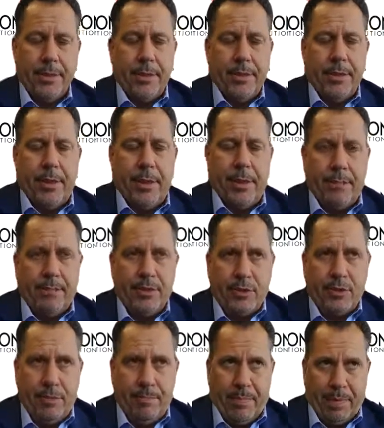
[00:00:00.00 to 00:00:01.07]
But
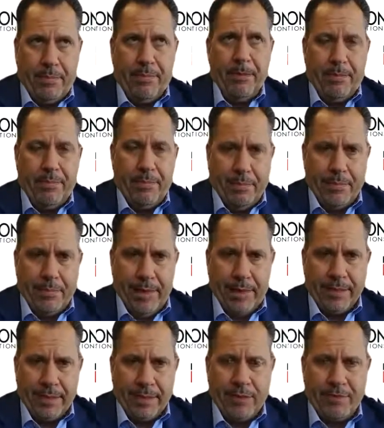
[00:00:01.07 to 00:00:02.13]
there
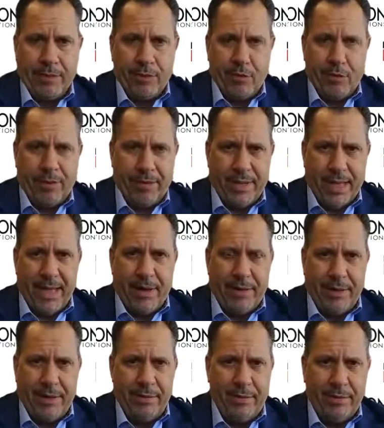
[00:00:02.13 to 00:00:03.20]
is, and if you drill down
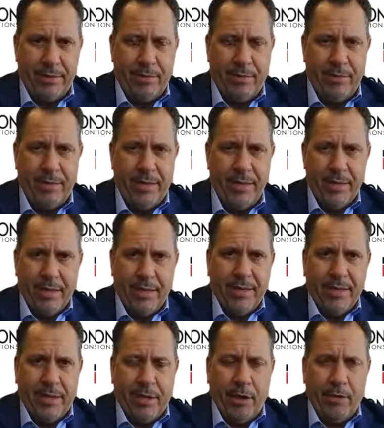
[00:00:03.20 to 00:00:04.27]
into
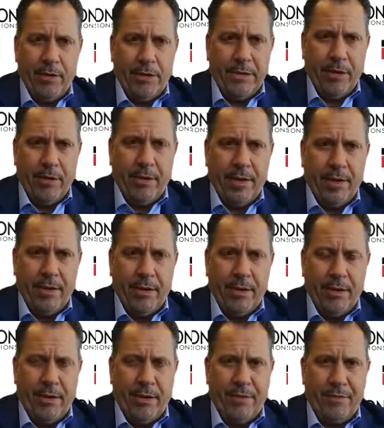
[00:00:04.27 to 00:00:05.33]
the use area
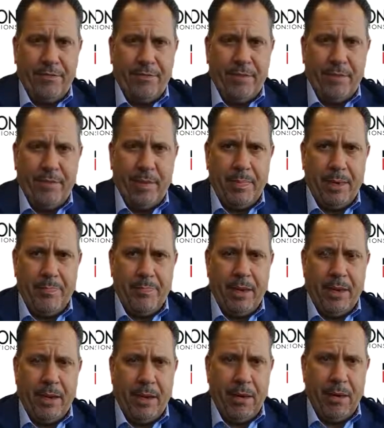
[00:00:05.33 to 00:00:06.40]
of the
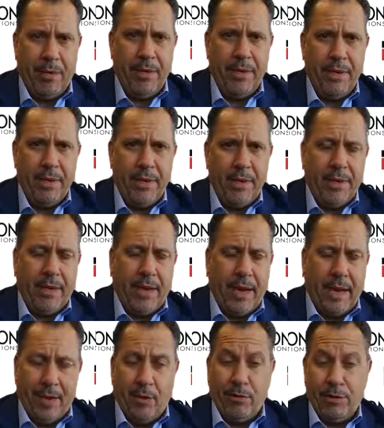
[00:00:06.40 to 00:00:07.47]
PPP loan
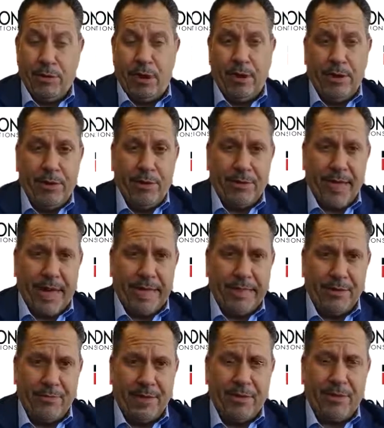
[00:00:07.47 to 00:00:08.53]
and or talk to your tax
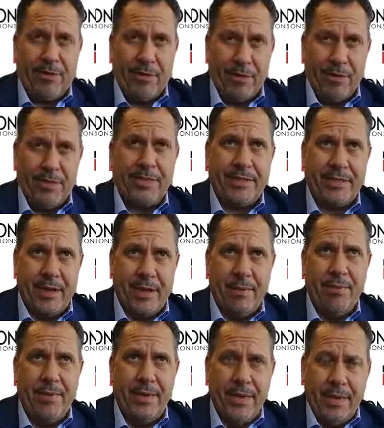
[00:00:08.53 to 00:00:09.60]
advisor, there is
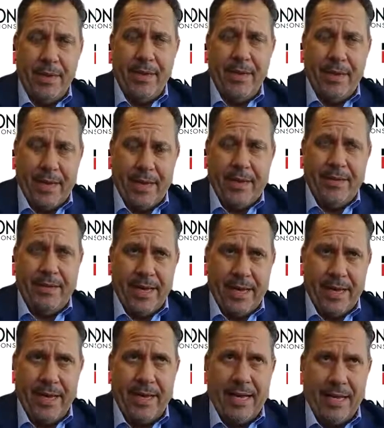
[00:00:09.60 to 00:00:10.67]
some in
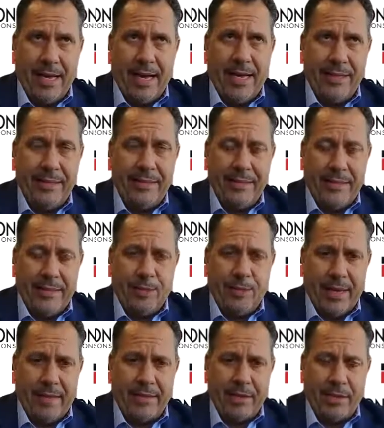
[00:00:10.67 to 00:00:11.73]
1099
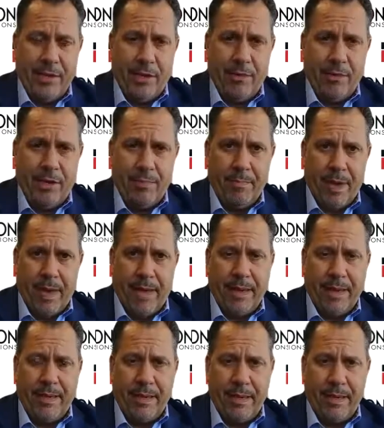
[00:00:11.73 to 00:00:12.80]
expenses that you can
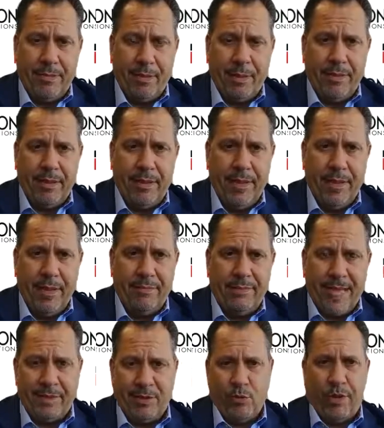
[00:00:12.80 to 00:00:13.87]
make with
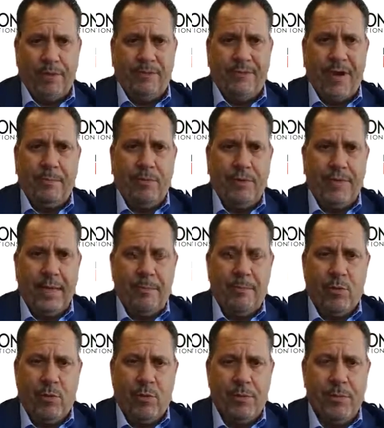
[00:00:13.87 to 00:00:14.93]
that 25%
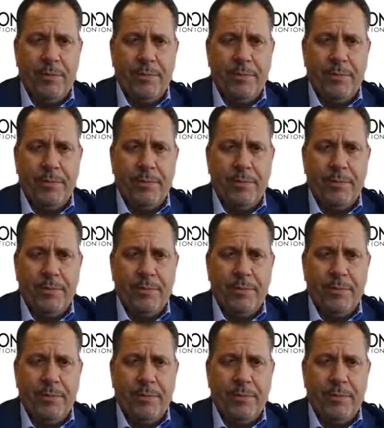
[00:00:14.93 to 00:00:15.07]
portion.